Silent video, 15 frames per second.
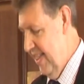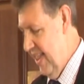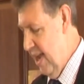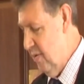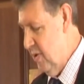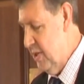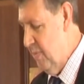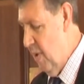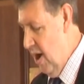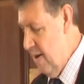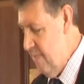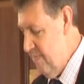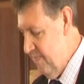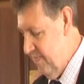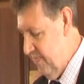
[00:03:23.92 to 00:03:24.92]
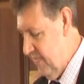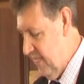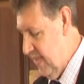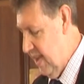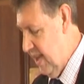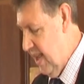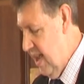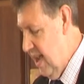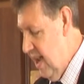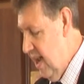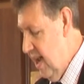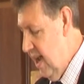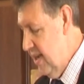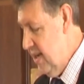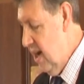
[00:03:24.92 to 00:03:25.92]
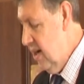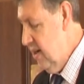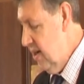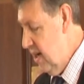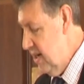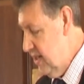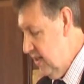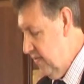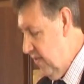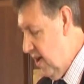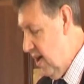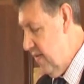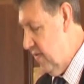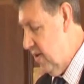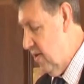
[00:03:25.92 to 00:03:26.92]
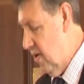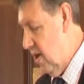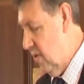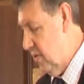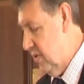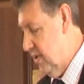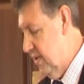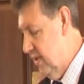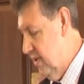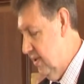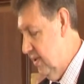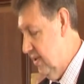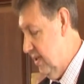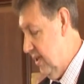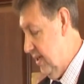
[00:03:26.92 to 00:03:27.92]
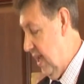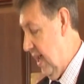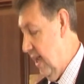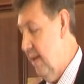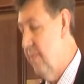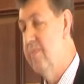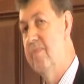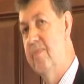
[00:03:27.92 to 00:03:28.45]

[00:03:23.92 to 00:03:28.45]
There was Mom, a young 95-year-old today,